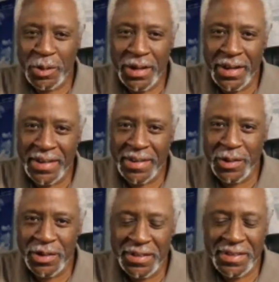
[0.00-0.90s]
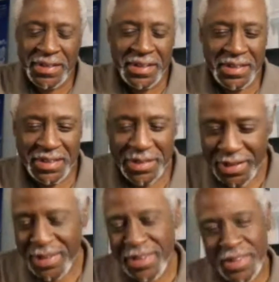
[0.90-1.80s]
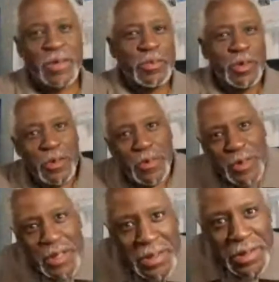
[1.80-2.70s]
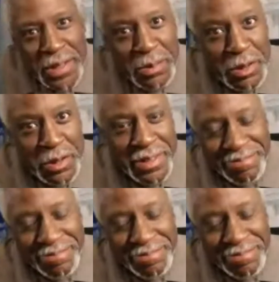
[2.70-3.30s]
hanging on and hanging in. It's a beautiful day in the neighborhood.